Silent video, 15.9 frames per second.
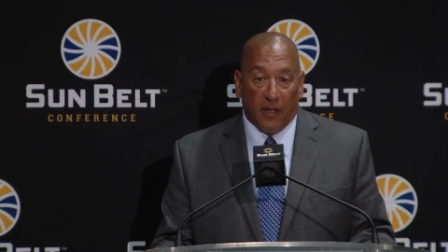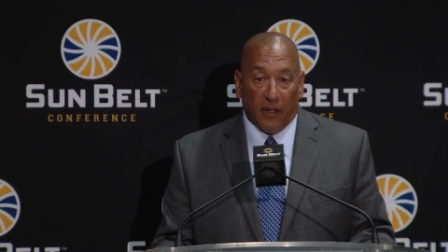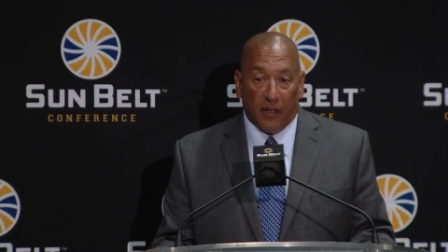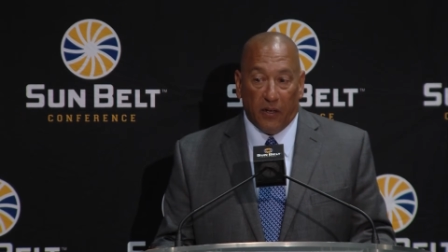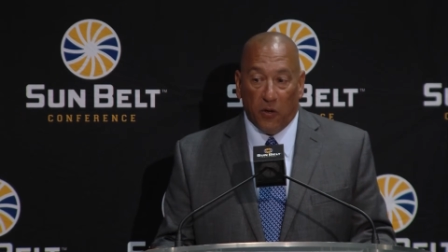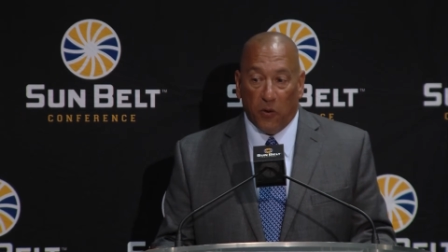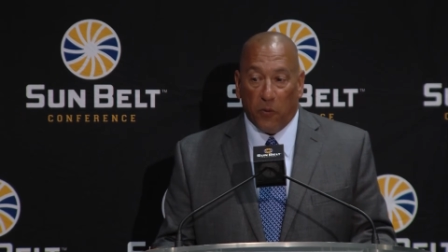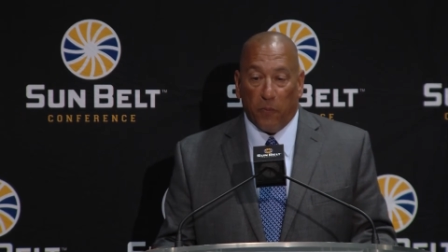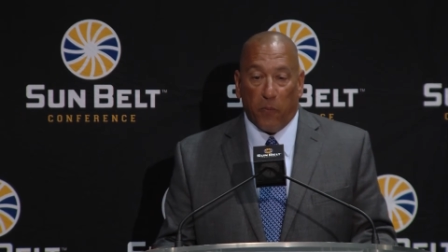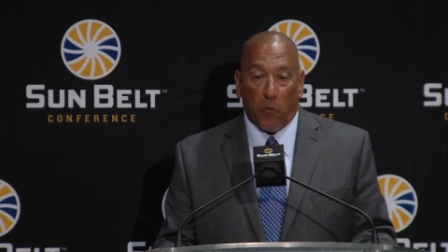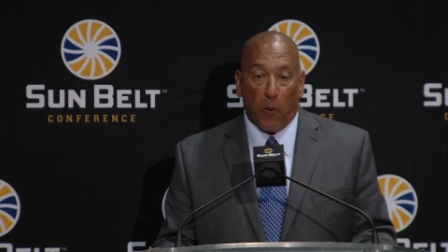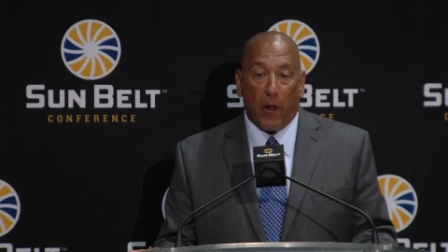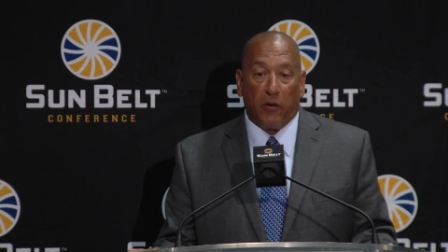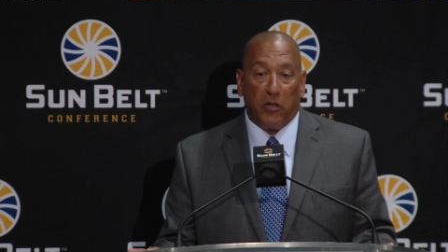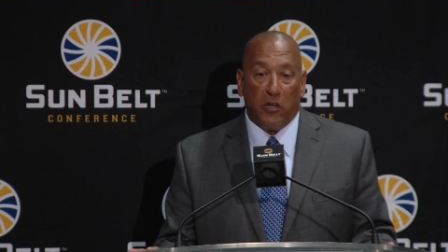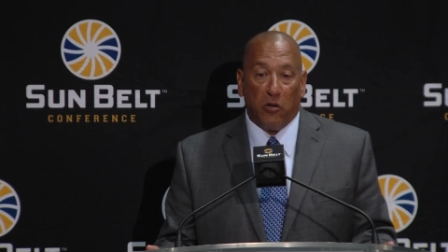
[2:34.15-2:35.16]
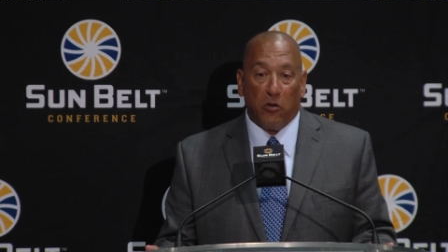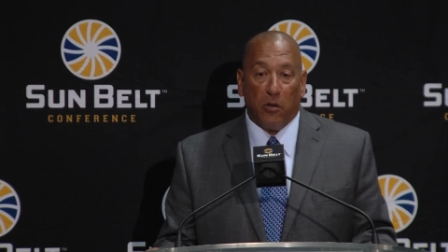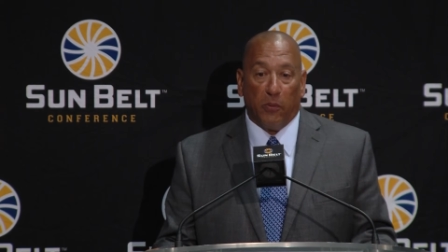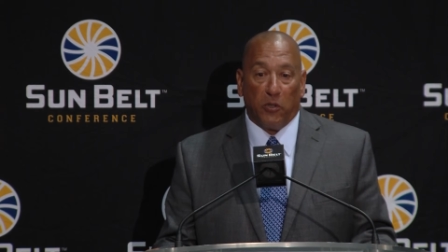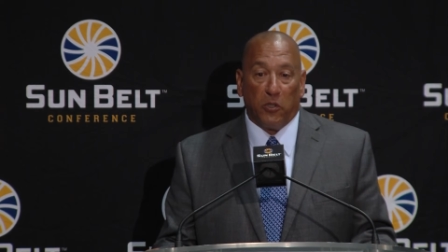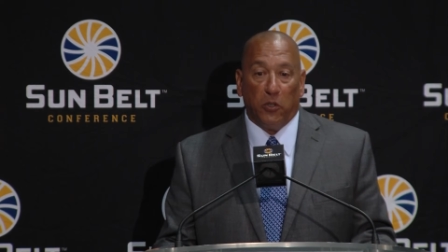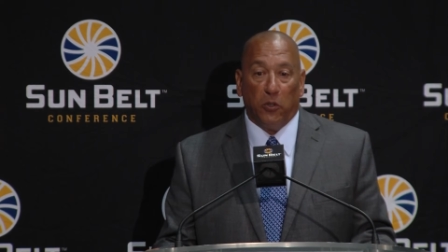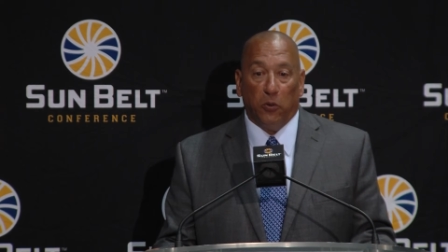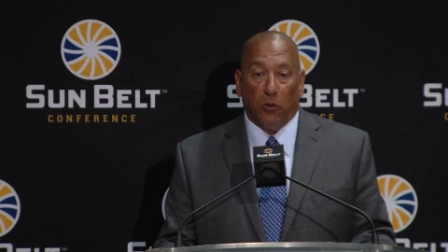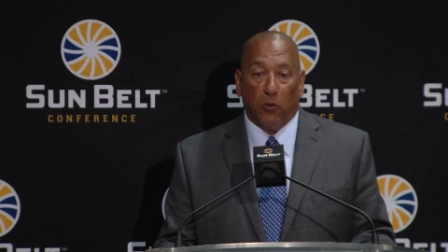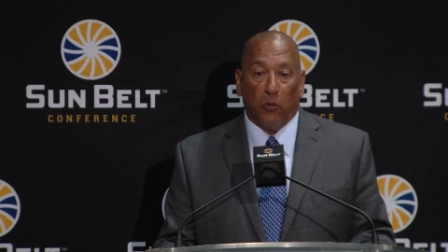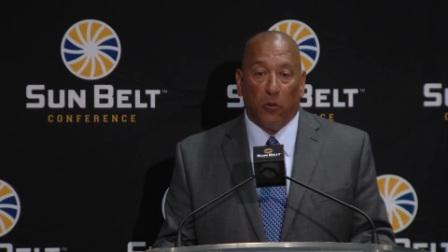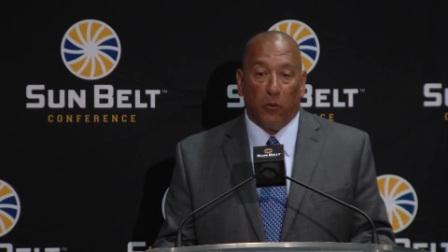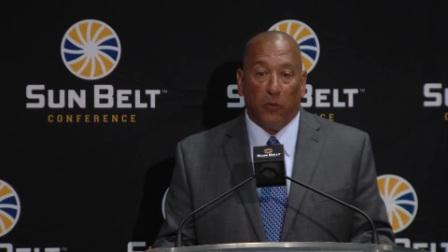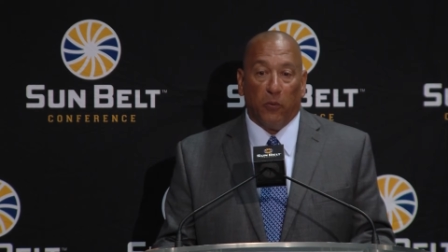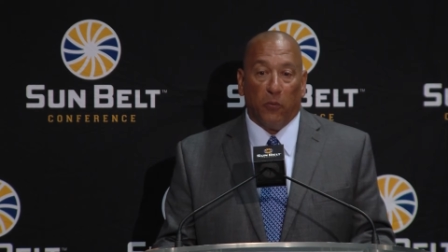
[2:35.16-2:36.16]
you know, around year number two are
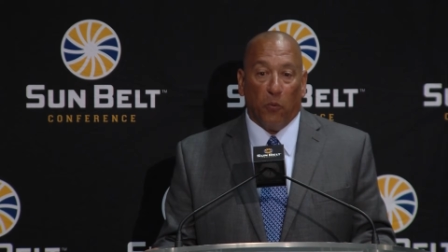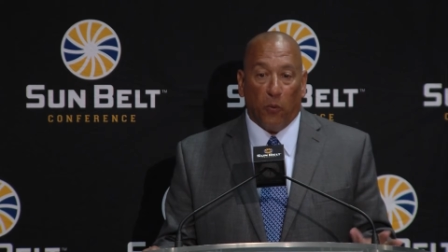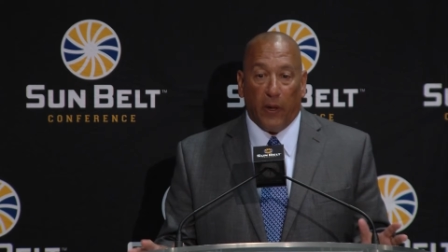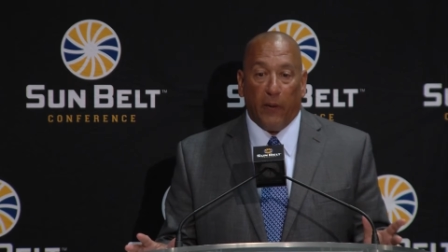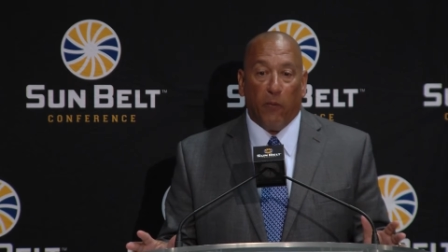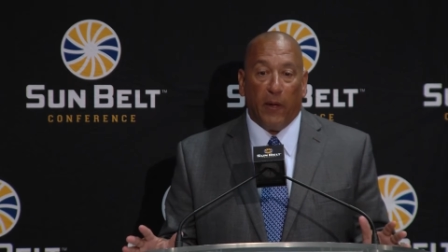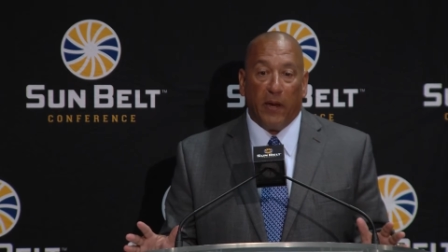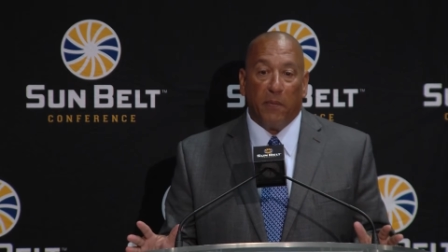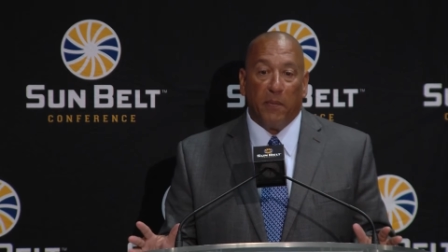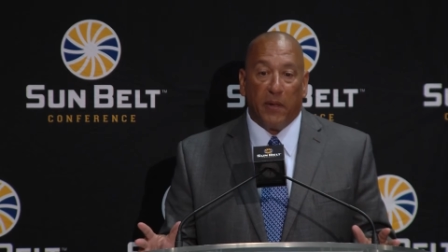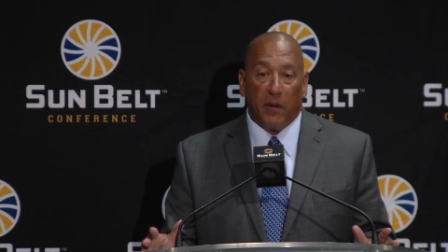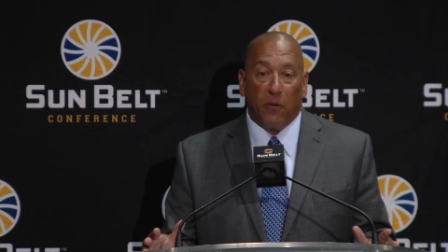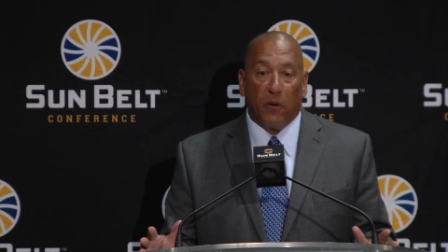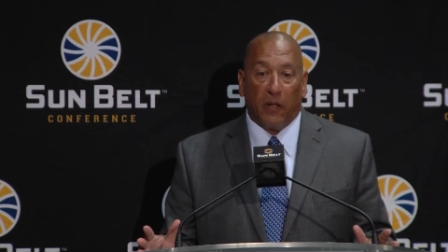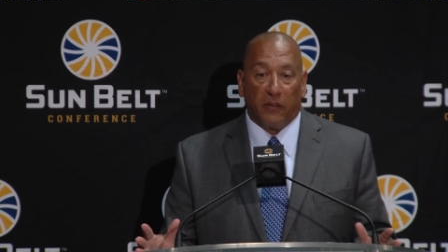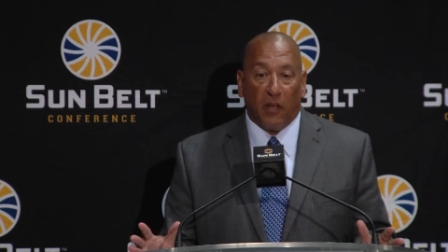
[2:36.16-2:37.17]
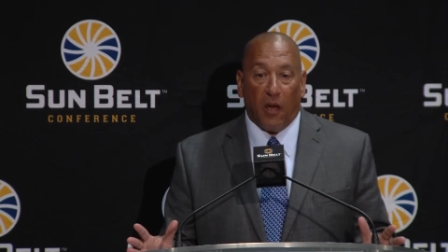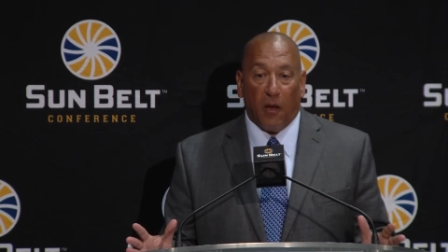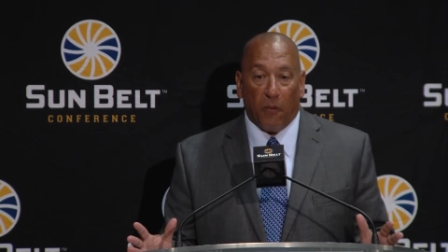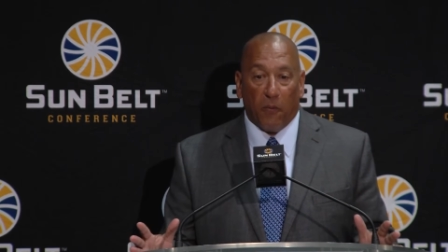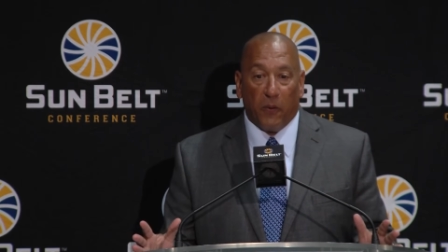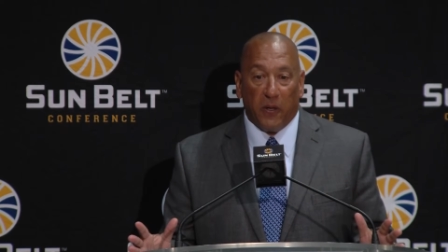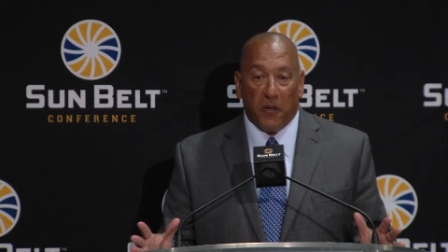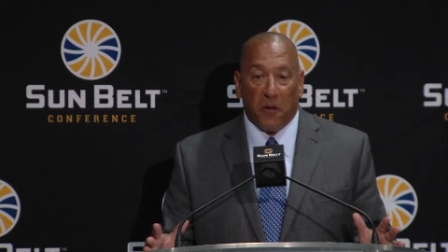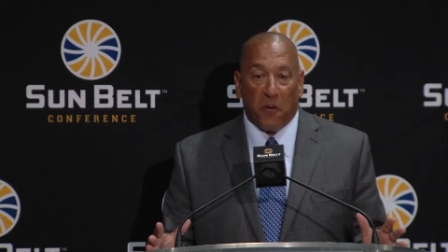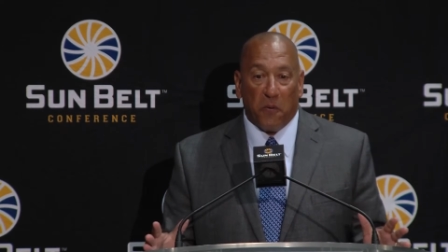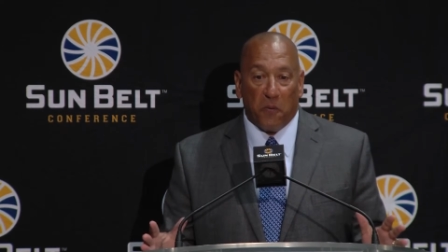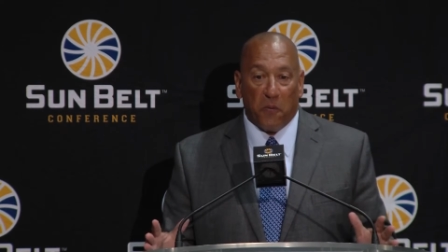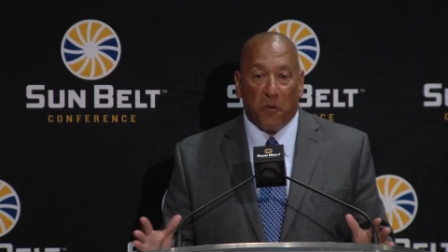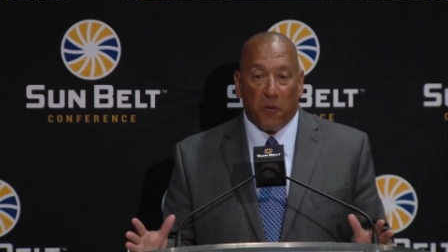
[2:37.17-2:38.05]
going, wait, wait a minute, I thought we, you know,